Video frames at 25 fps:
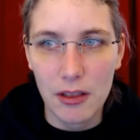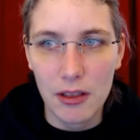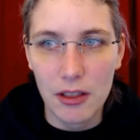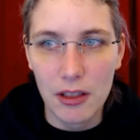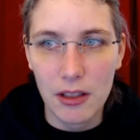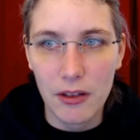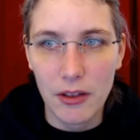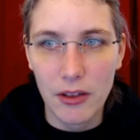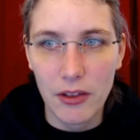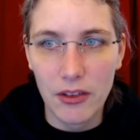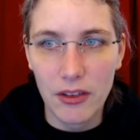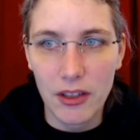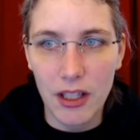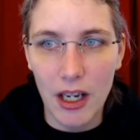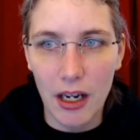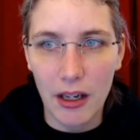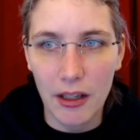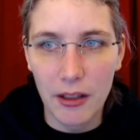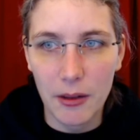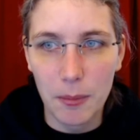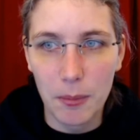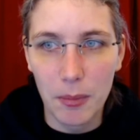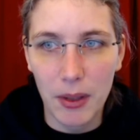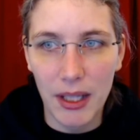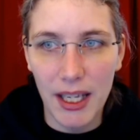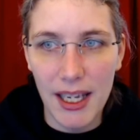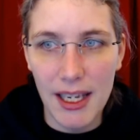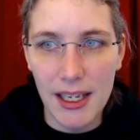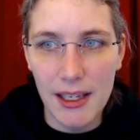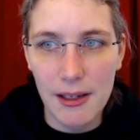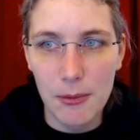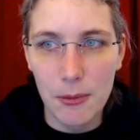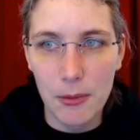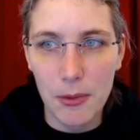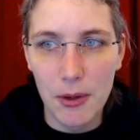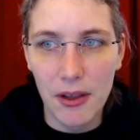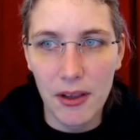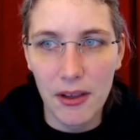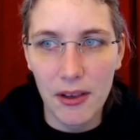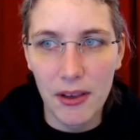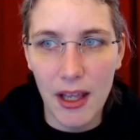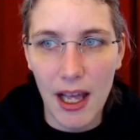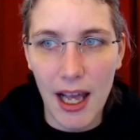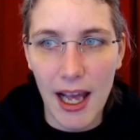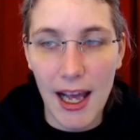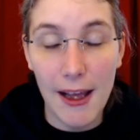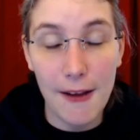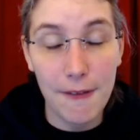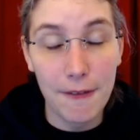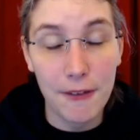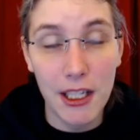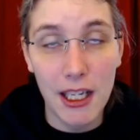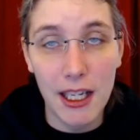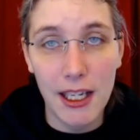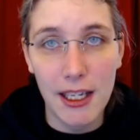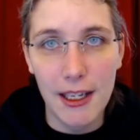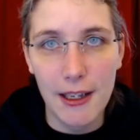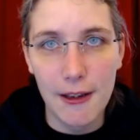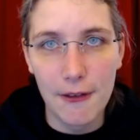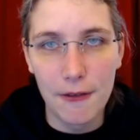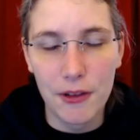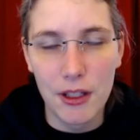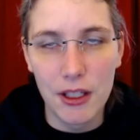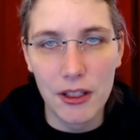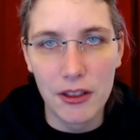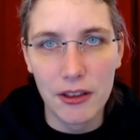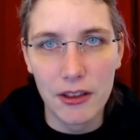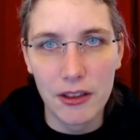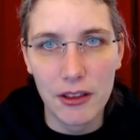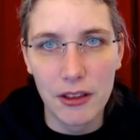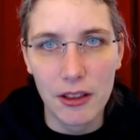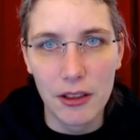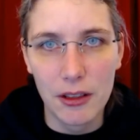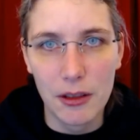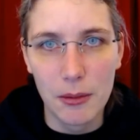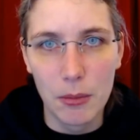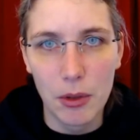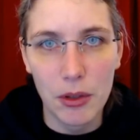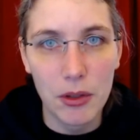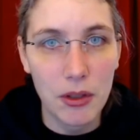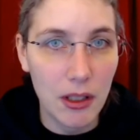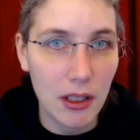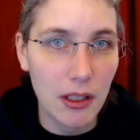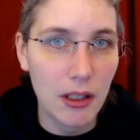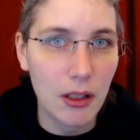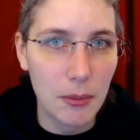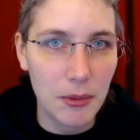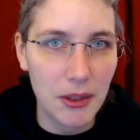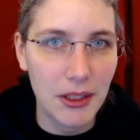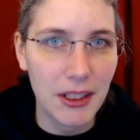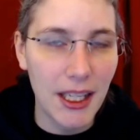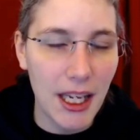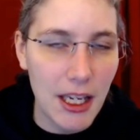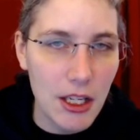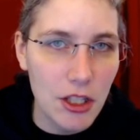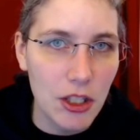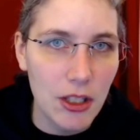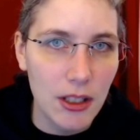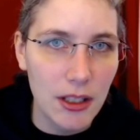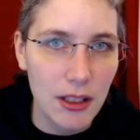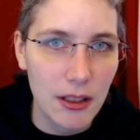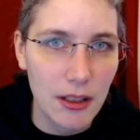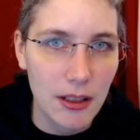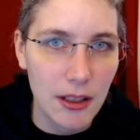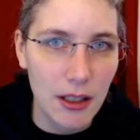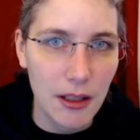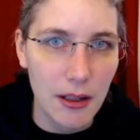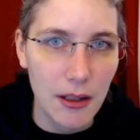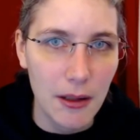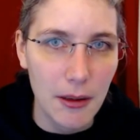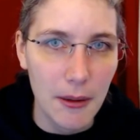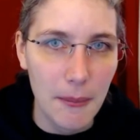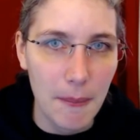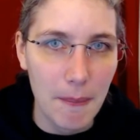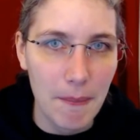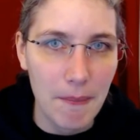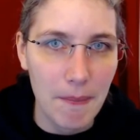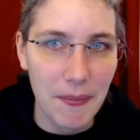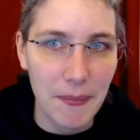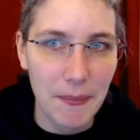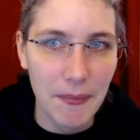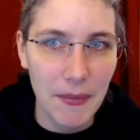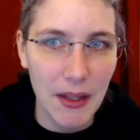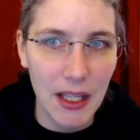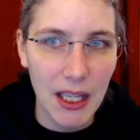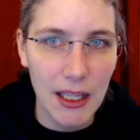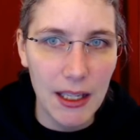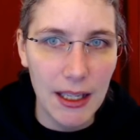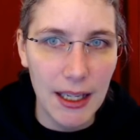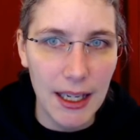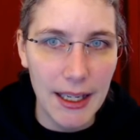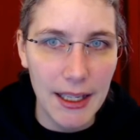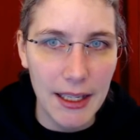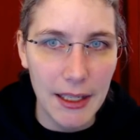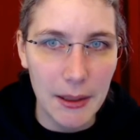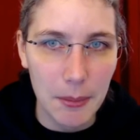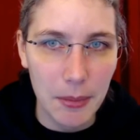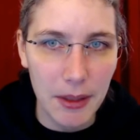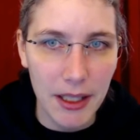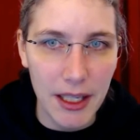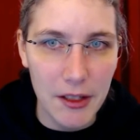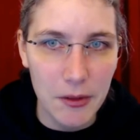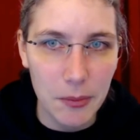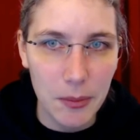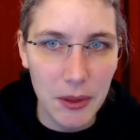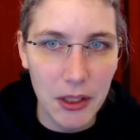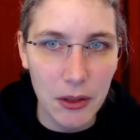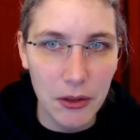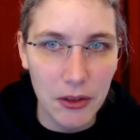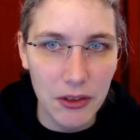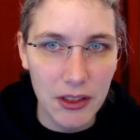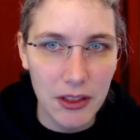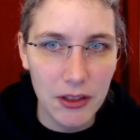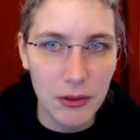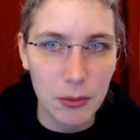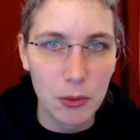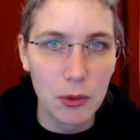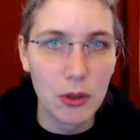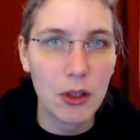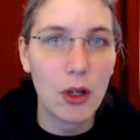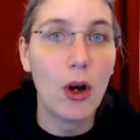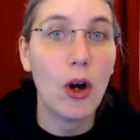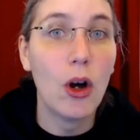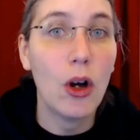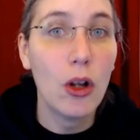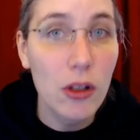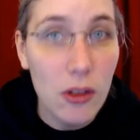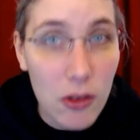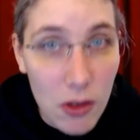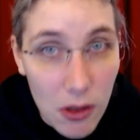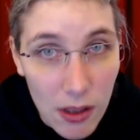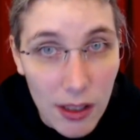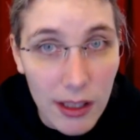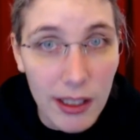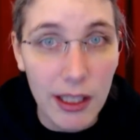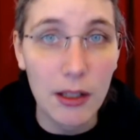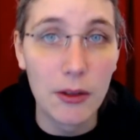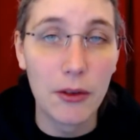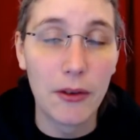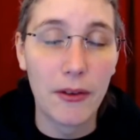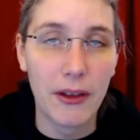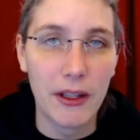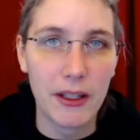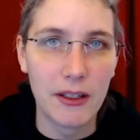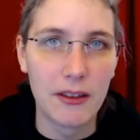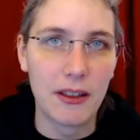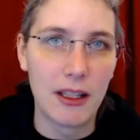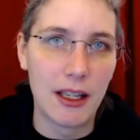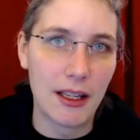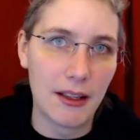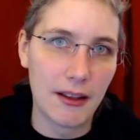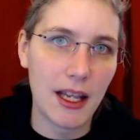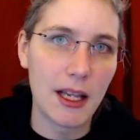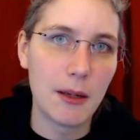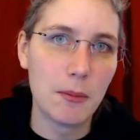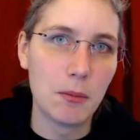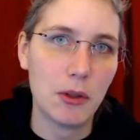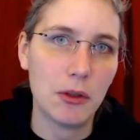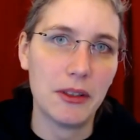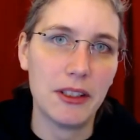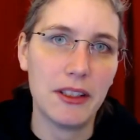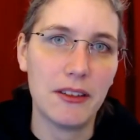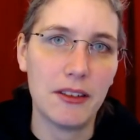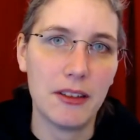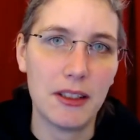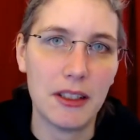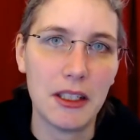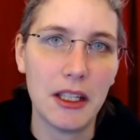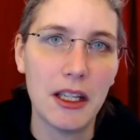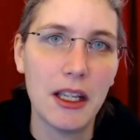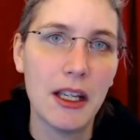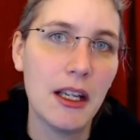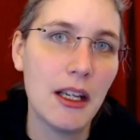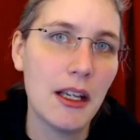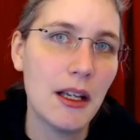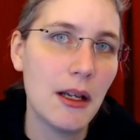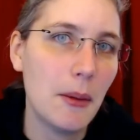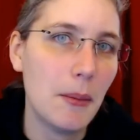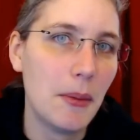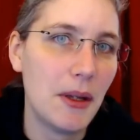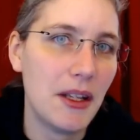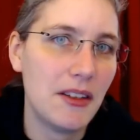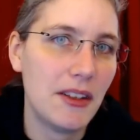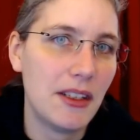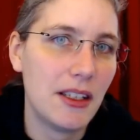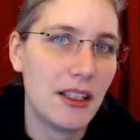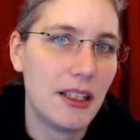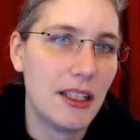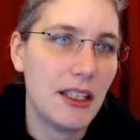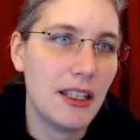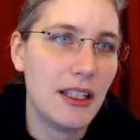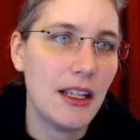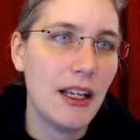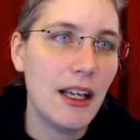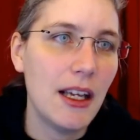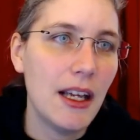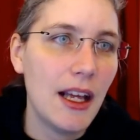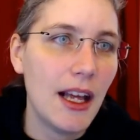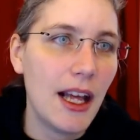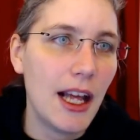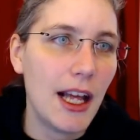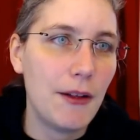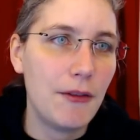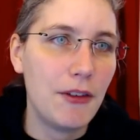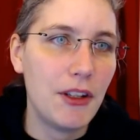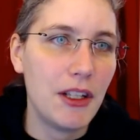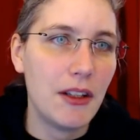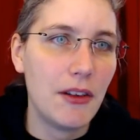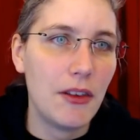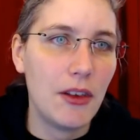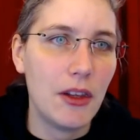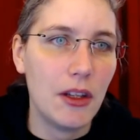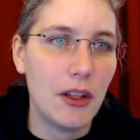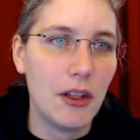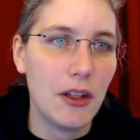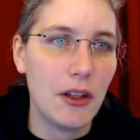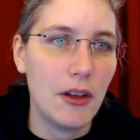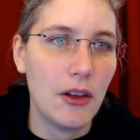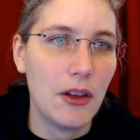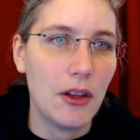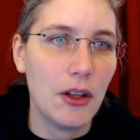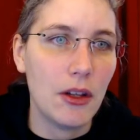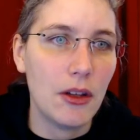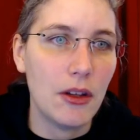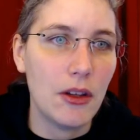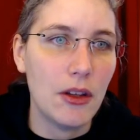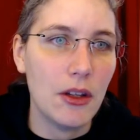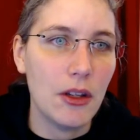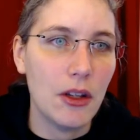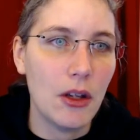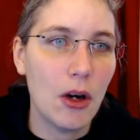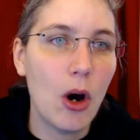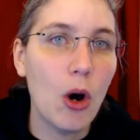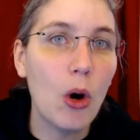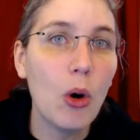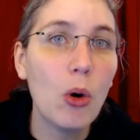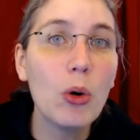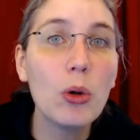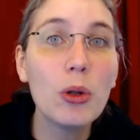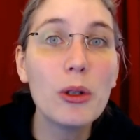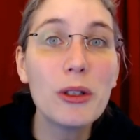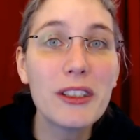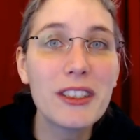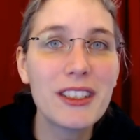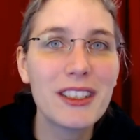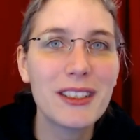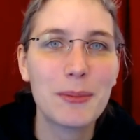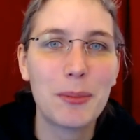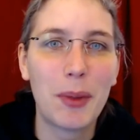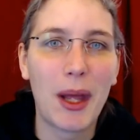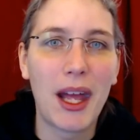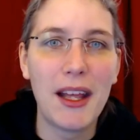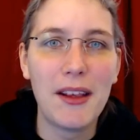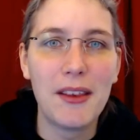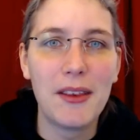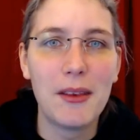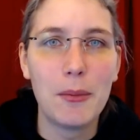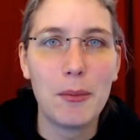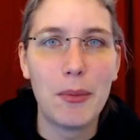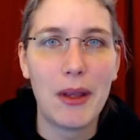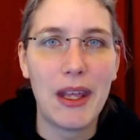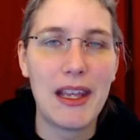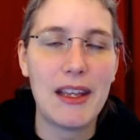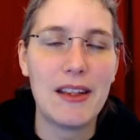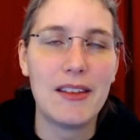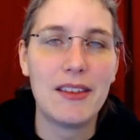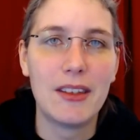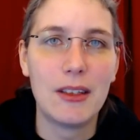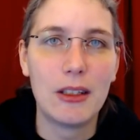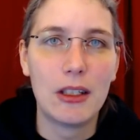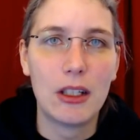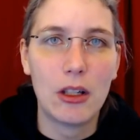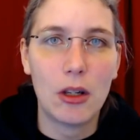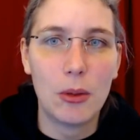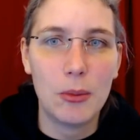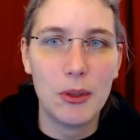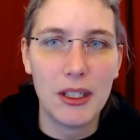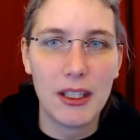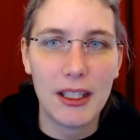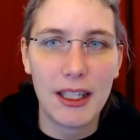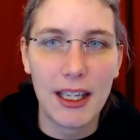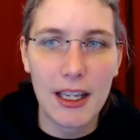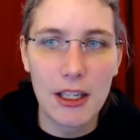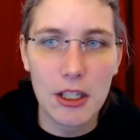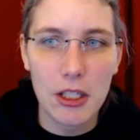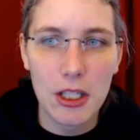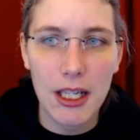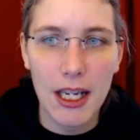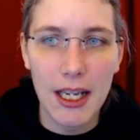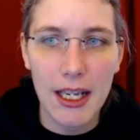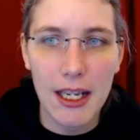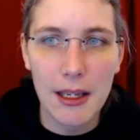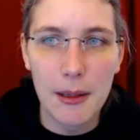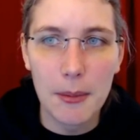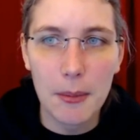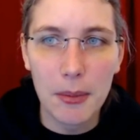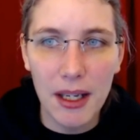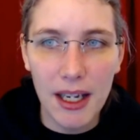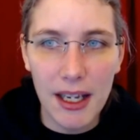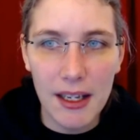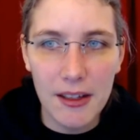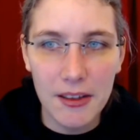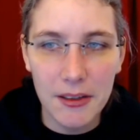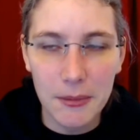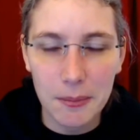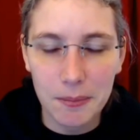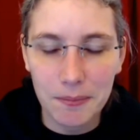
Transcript: start playing with after I have this uh, modular communication um, layer in place because this would also allow things like that more easily. Basically having the, the, the old Python based communication layer in place